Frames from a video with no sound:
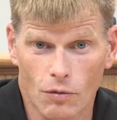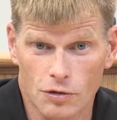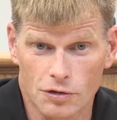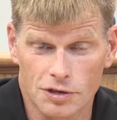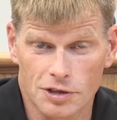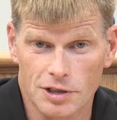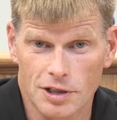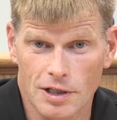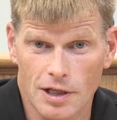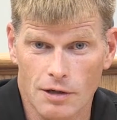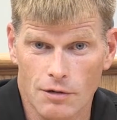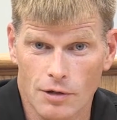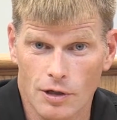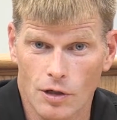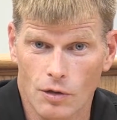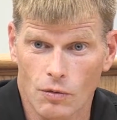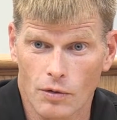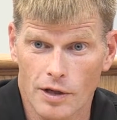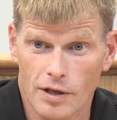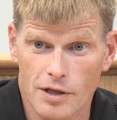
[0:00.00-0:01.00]
We'll see that
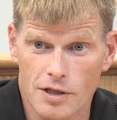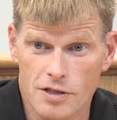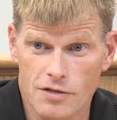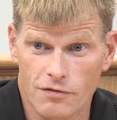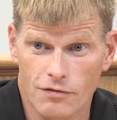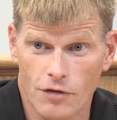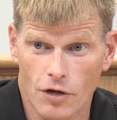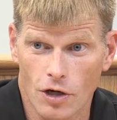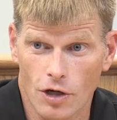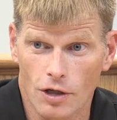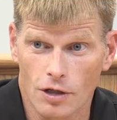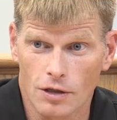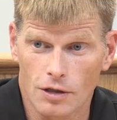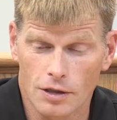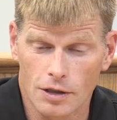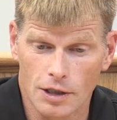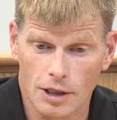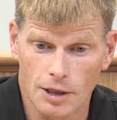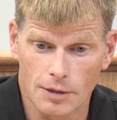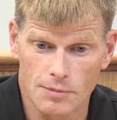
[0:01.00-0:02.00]
right away this fall.
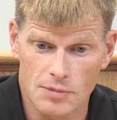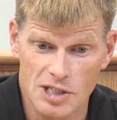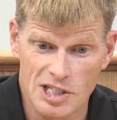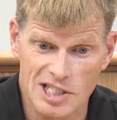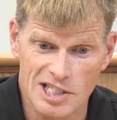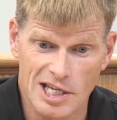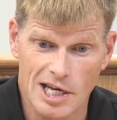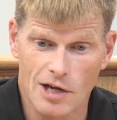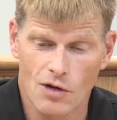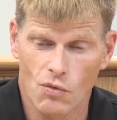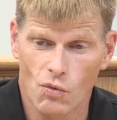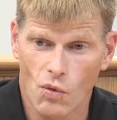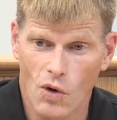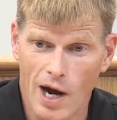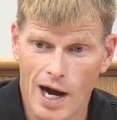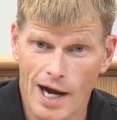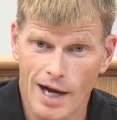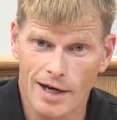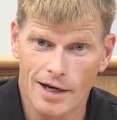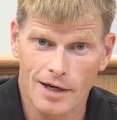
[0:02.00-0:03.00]

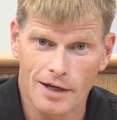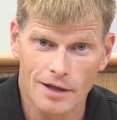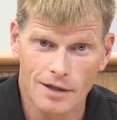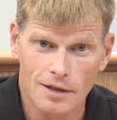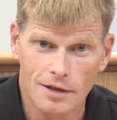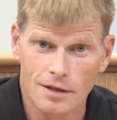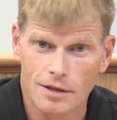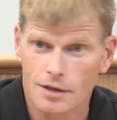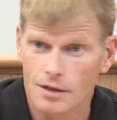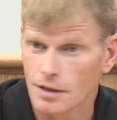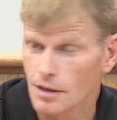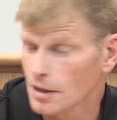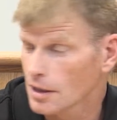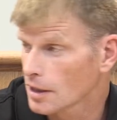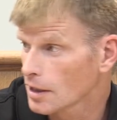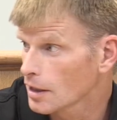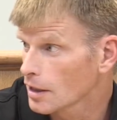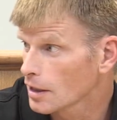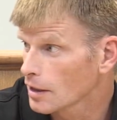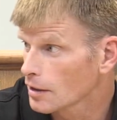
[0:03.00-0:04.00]
Statewide,
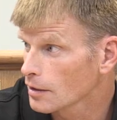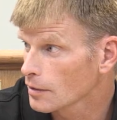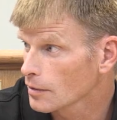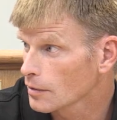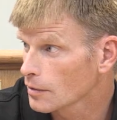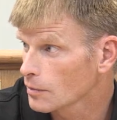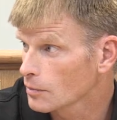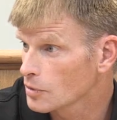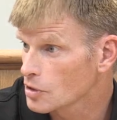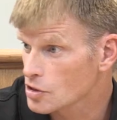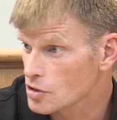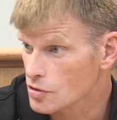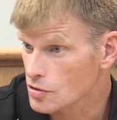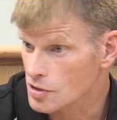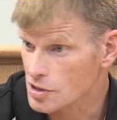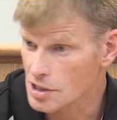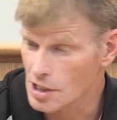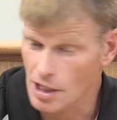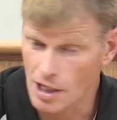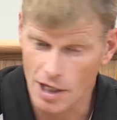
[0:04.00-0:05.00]
the
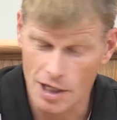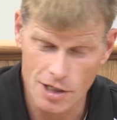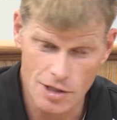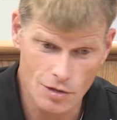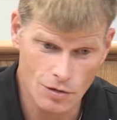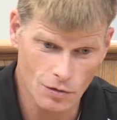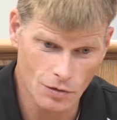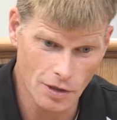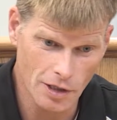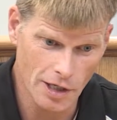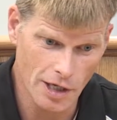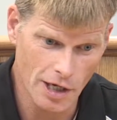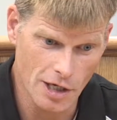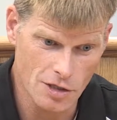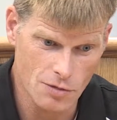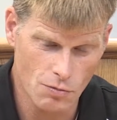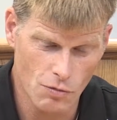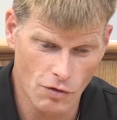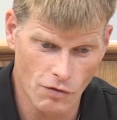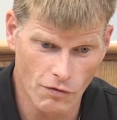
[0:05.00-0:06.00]
Minnesota State High School League
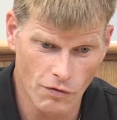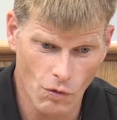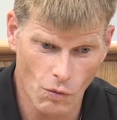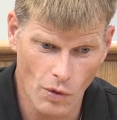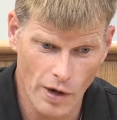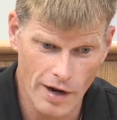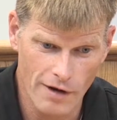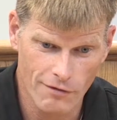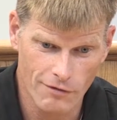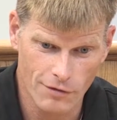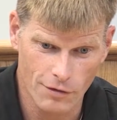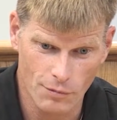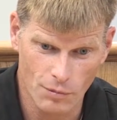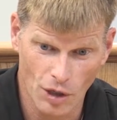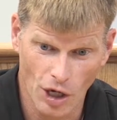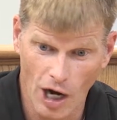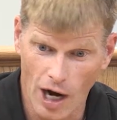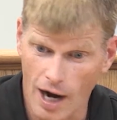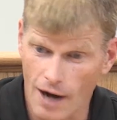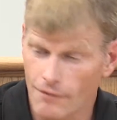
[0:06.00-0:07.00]
has moved away from
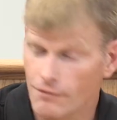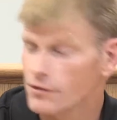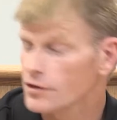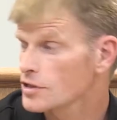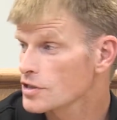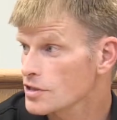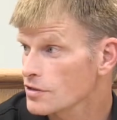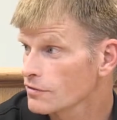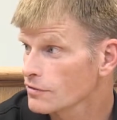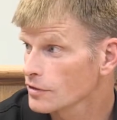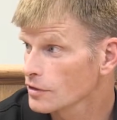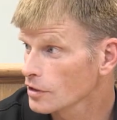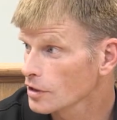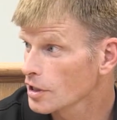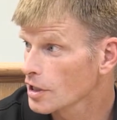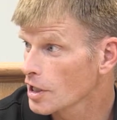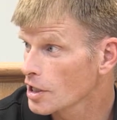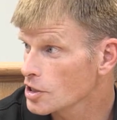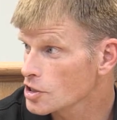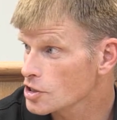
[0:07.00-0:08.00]
conference
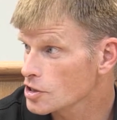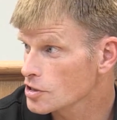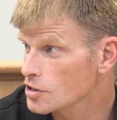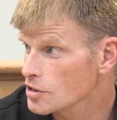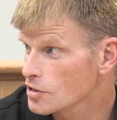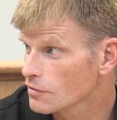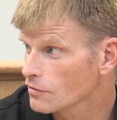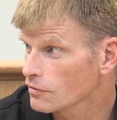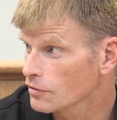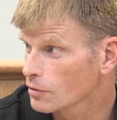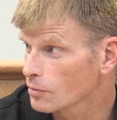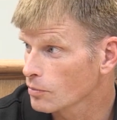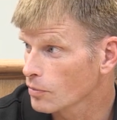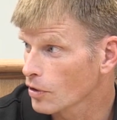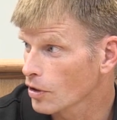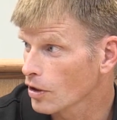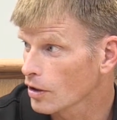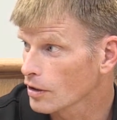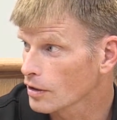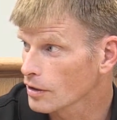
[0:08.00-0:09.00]
affiliations in
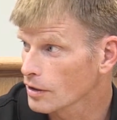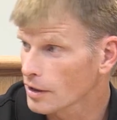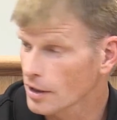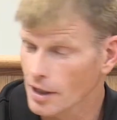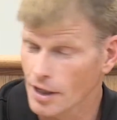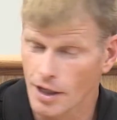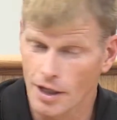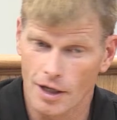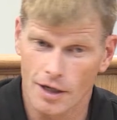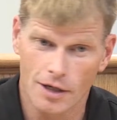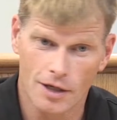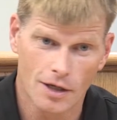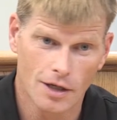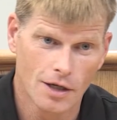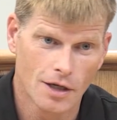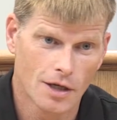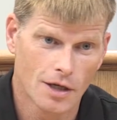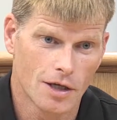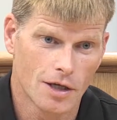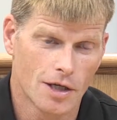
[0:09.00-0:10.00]
football and
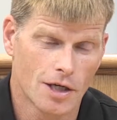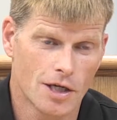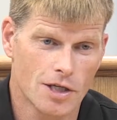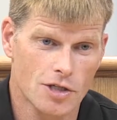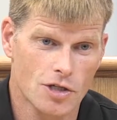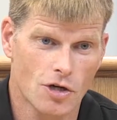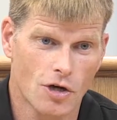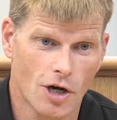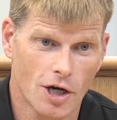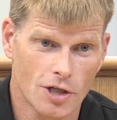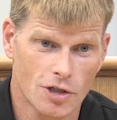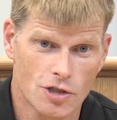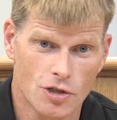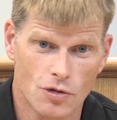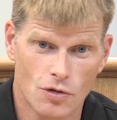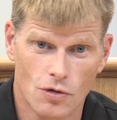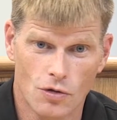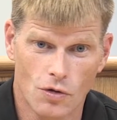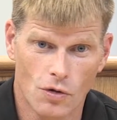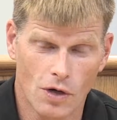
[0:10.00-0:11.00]
has gone
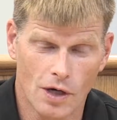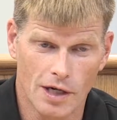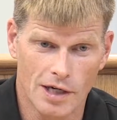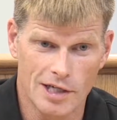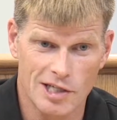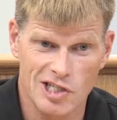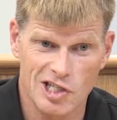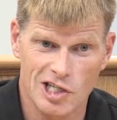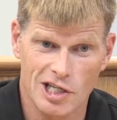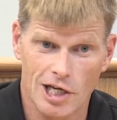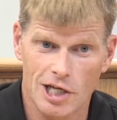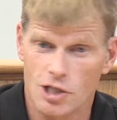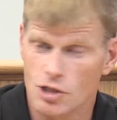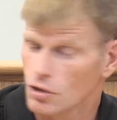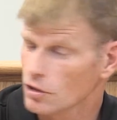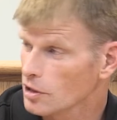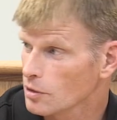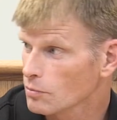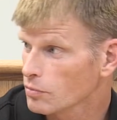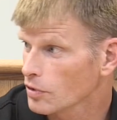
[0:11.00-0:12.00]
to a
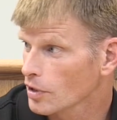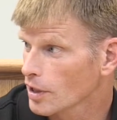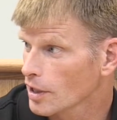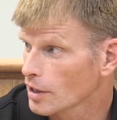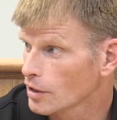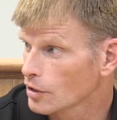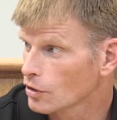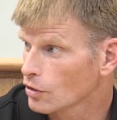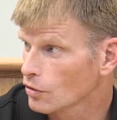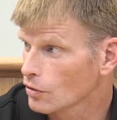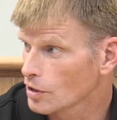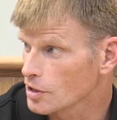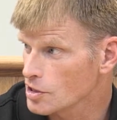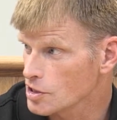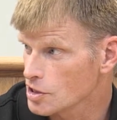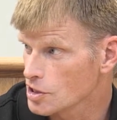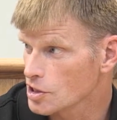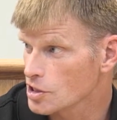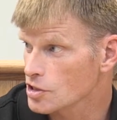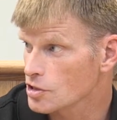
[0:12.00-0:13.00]
scheduling plan known
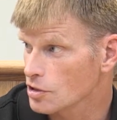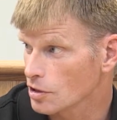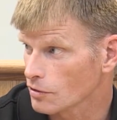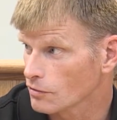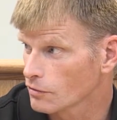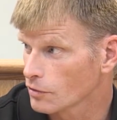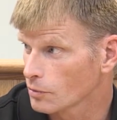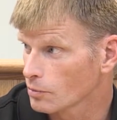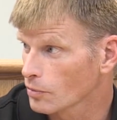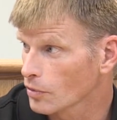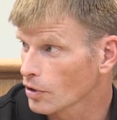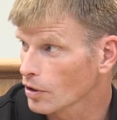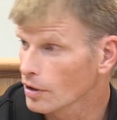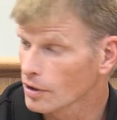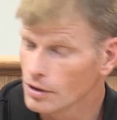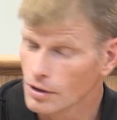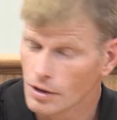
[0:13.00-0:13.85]
as district football.